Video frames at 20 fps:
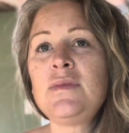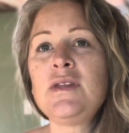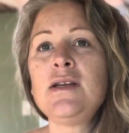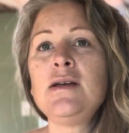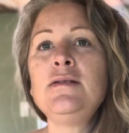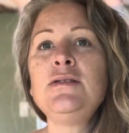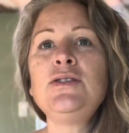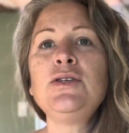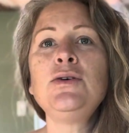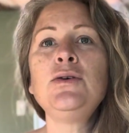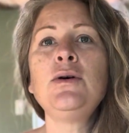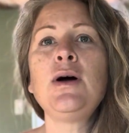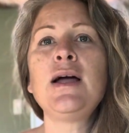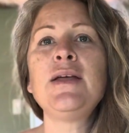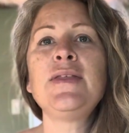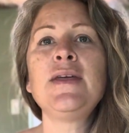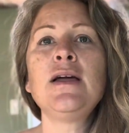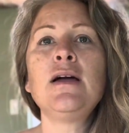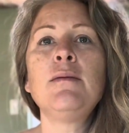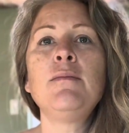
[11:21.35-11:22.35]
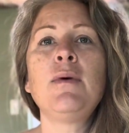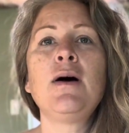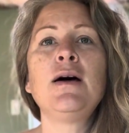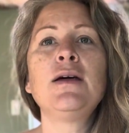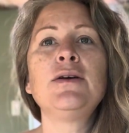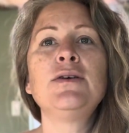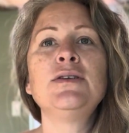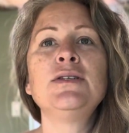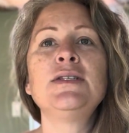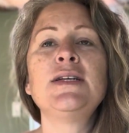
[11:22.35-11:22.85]
And so I think a
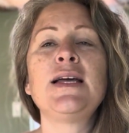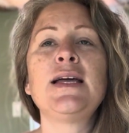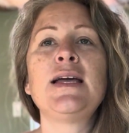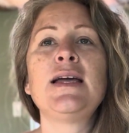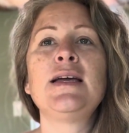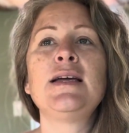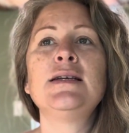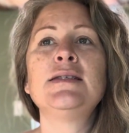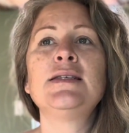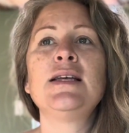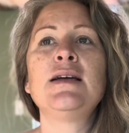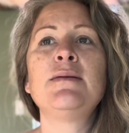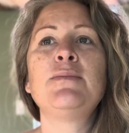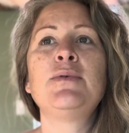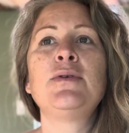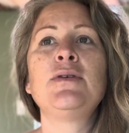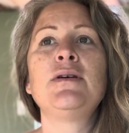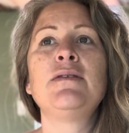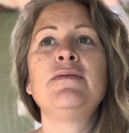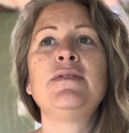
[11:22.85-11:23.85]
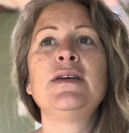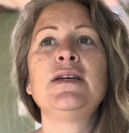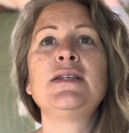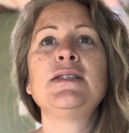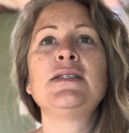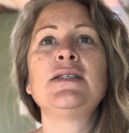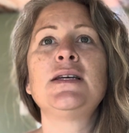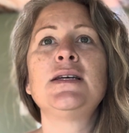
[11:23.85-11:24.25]
modern day example of this